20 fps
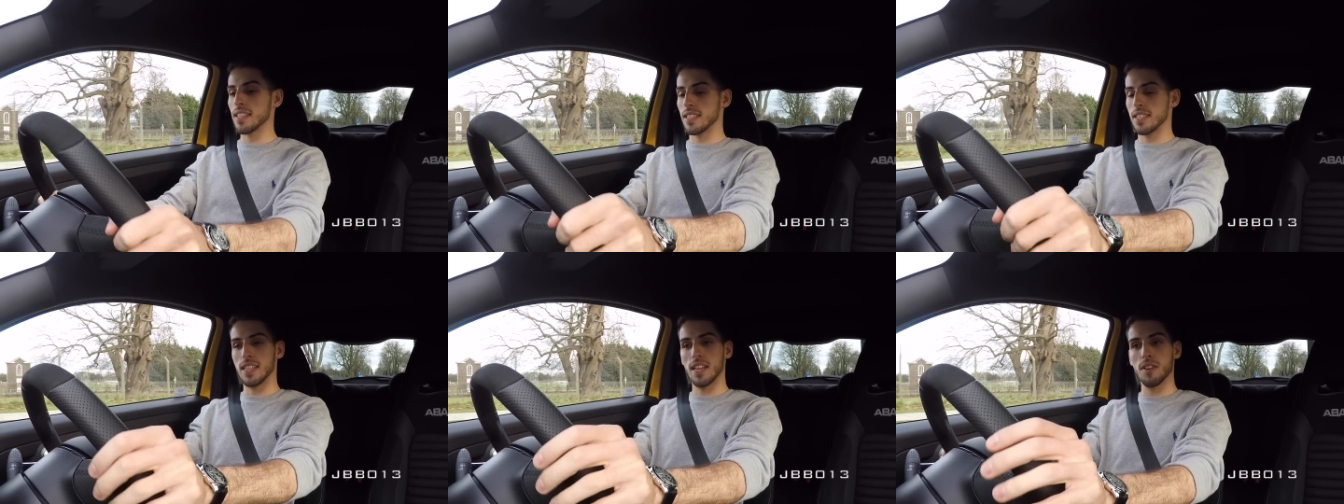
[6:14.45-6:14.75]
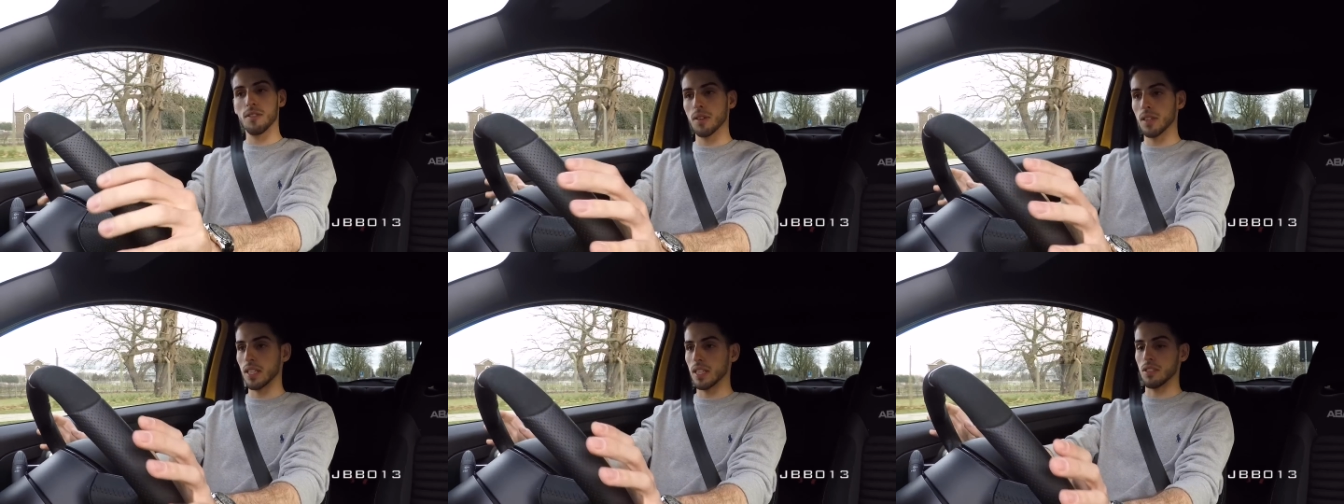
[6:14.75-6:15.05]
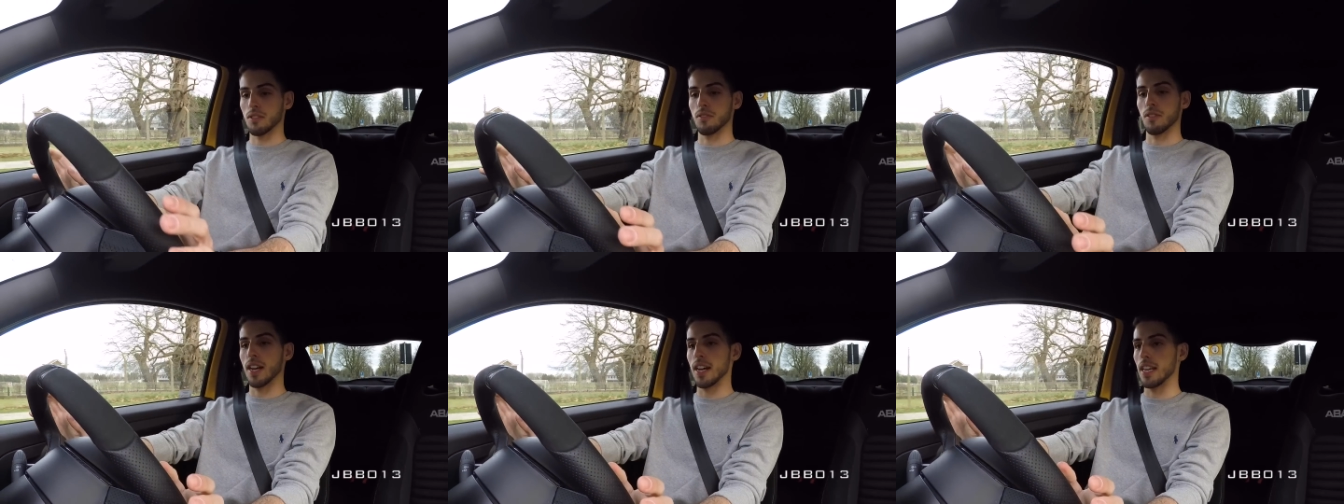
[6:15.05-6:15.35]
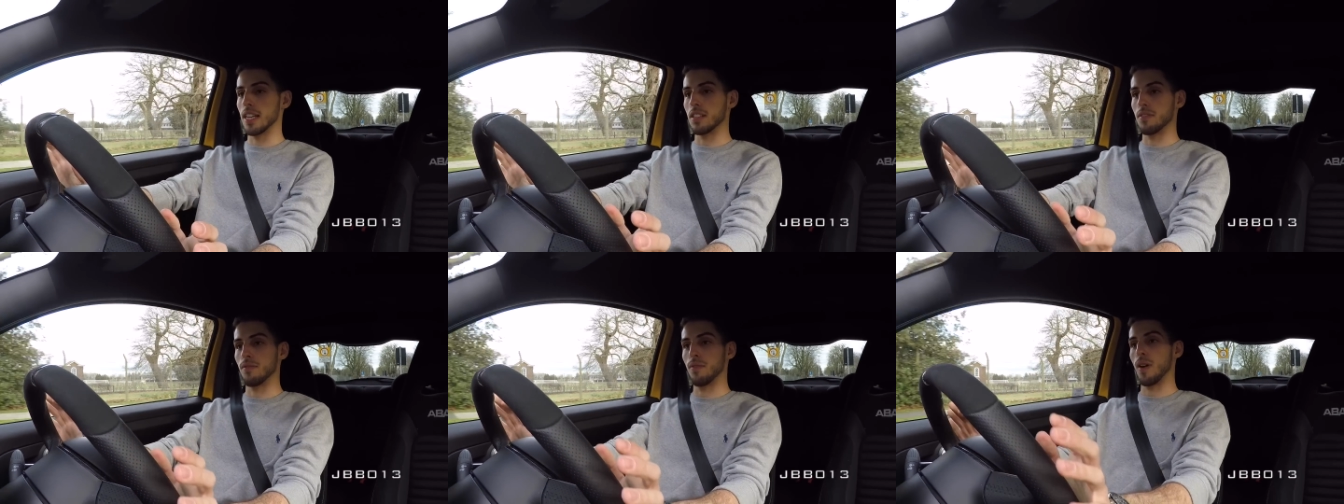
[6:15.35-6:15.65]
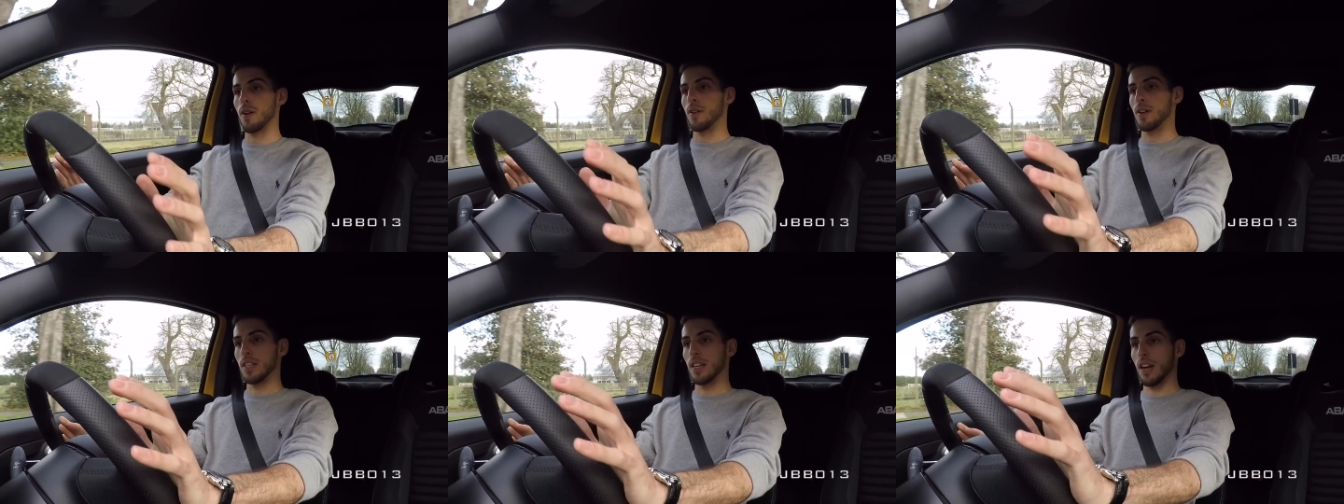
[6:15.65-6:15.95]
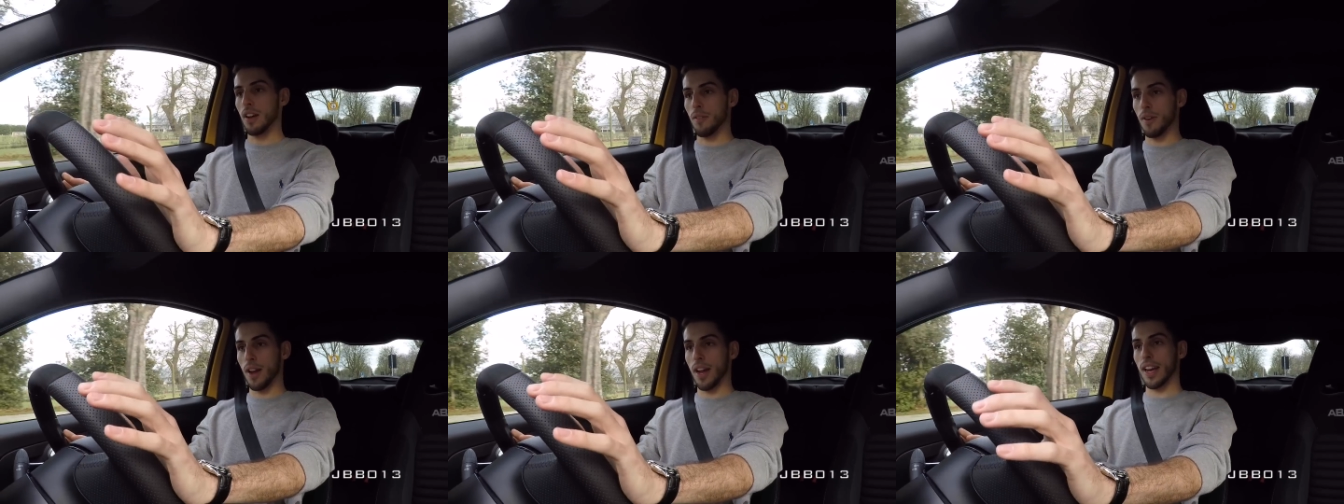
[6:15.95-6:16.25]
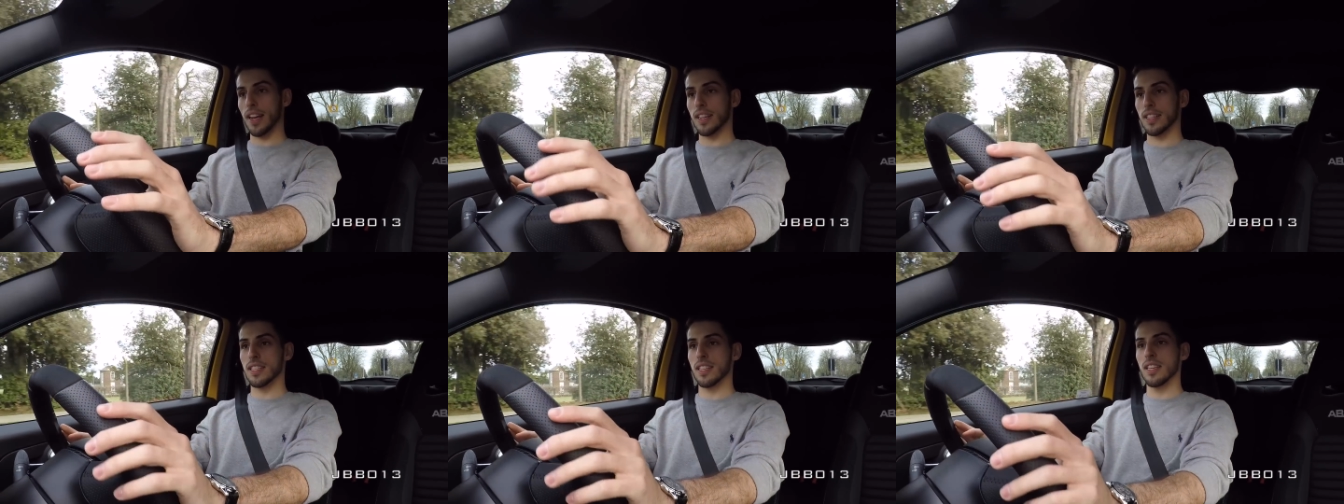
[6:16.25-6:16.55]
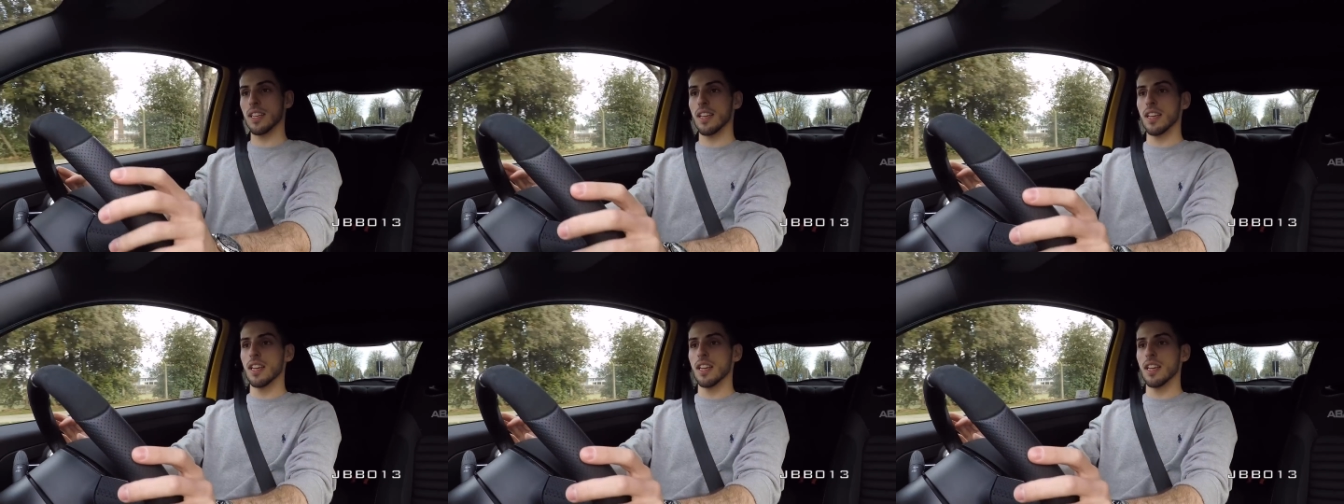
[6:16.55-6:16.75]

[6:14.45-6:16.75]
Steering is great. It's very direct.